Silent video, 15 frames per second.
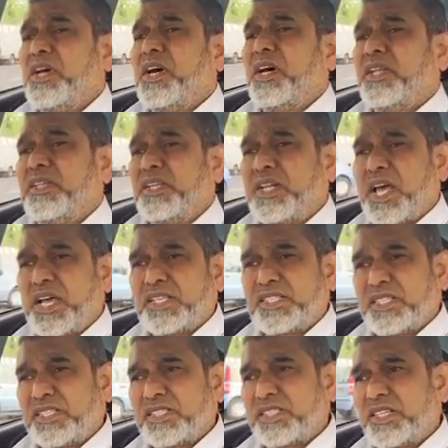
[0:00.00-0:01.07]
and the
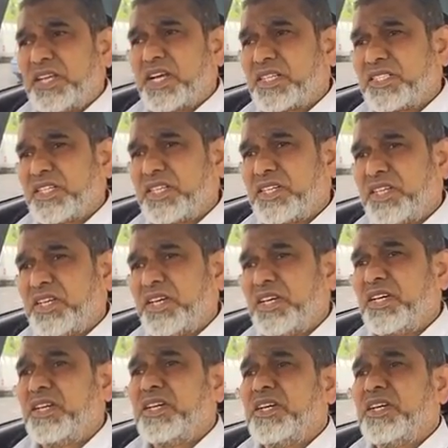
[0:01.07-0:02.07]
licensing, etc.,